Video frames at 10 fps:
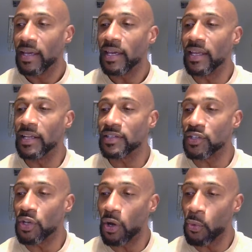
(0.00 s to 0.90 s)
It is
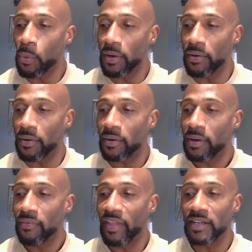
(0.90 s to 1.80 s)
no wonder
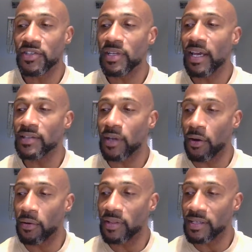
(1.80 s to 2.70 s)
that she has
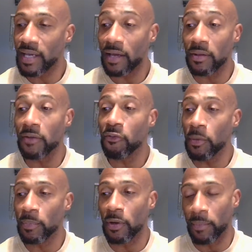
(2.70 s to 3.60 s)
earned the title of
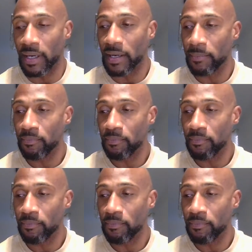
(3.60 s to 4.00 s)
Crypto Mom.